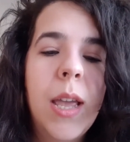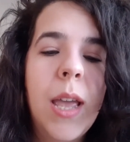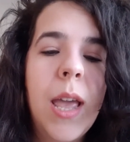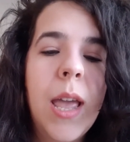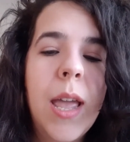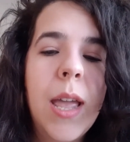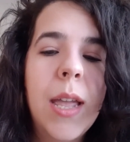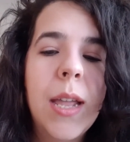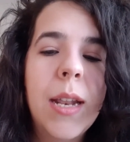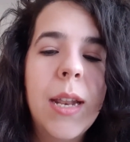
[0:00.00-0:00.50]

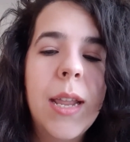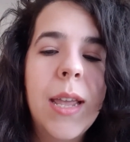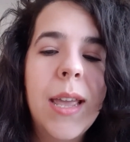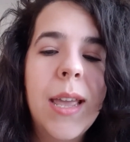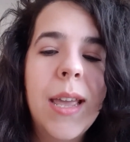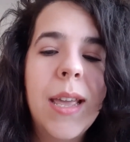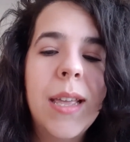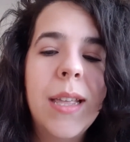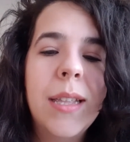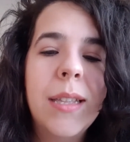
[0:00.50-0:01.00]
And
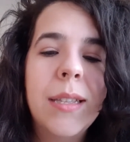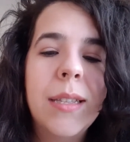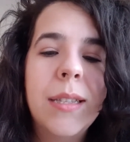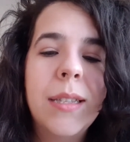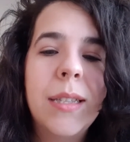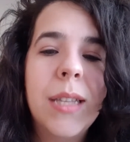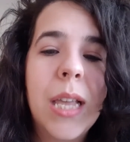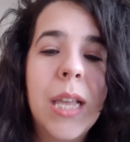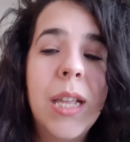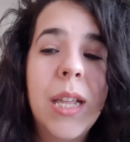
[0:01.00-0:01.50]
it
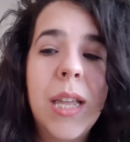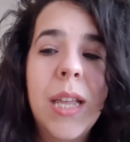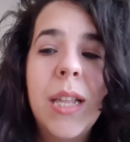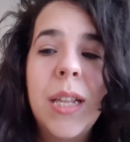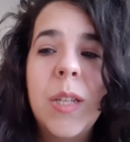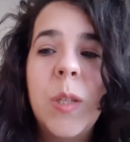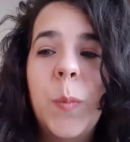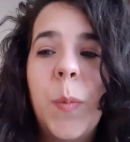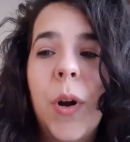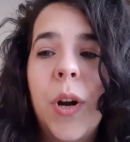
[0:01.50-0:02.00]

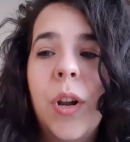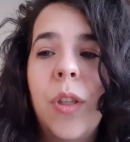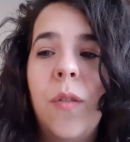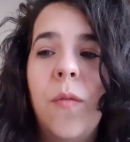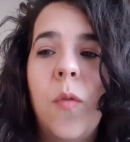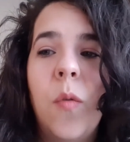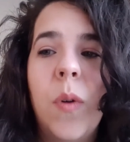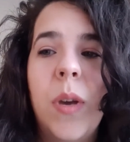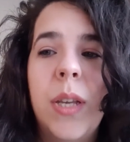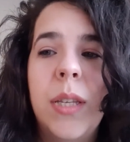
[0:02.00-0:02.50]
is part of the
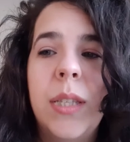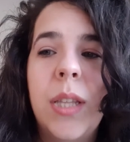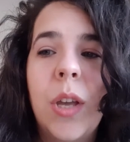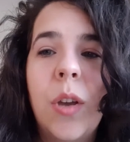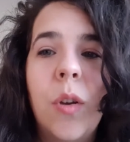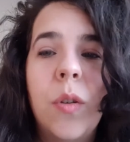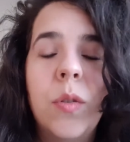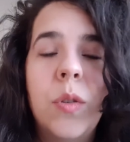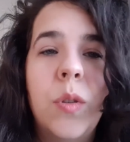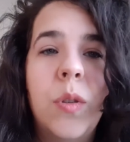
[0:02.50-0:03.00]
voice that
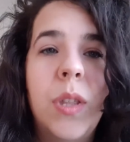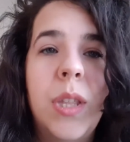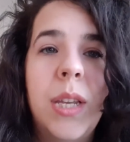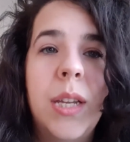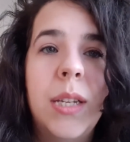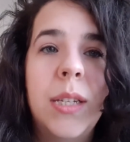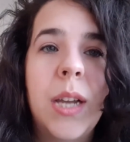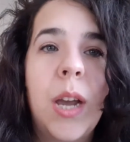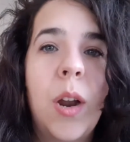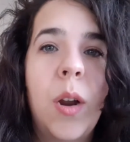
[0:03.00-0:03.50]
goes through the
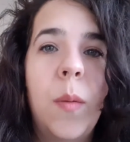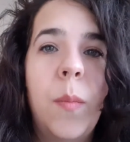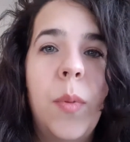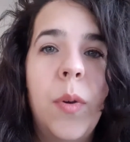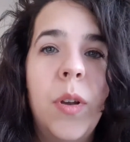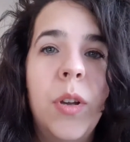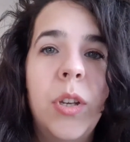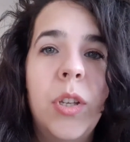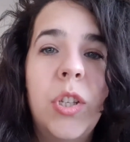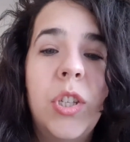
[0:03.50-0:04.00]
entire
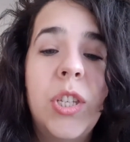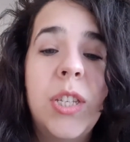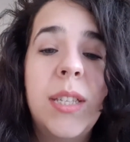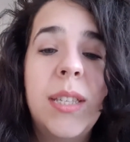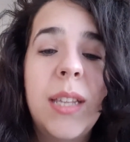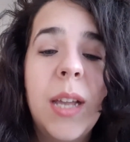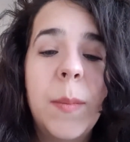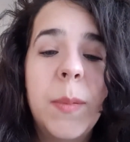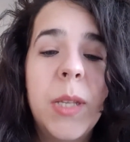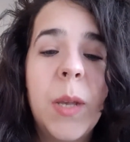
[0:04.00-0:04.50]
book. She
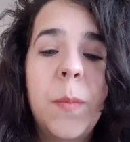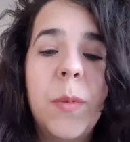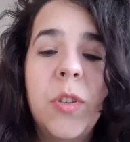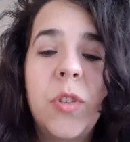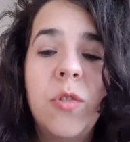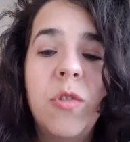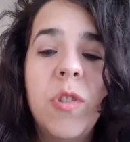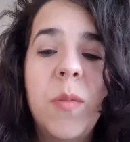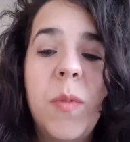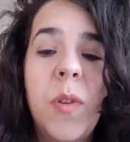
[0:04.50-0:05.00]
steps up
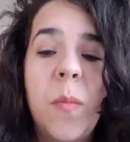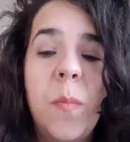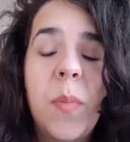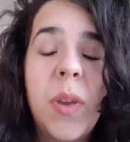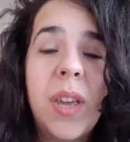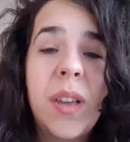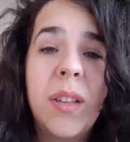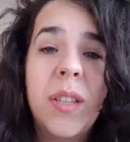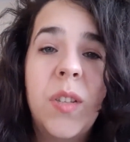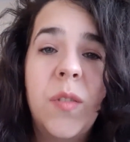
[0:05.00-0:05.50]
as tribute
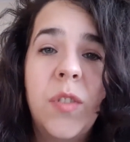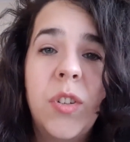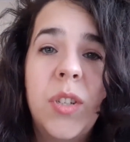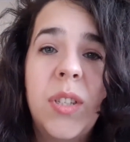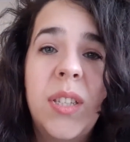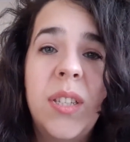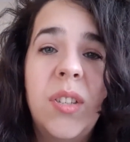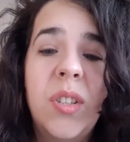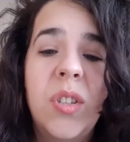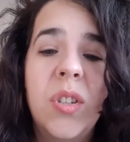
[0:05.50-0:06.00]
because of her
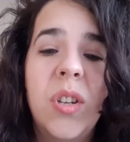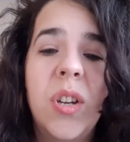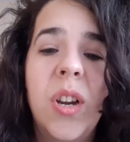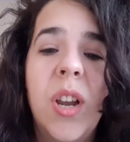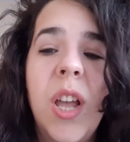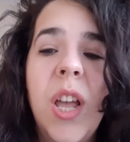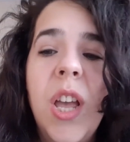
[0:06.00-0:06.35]
sister.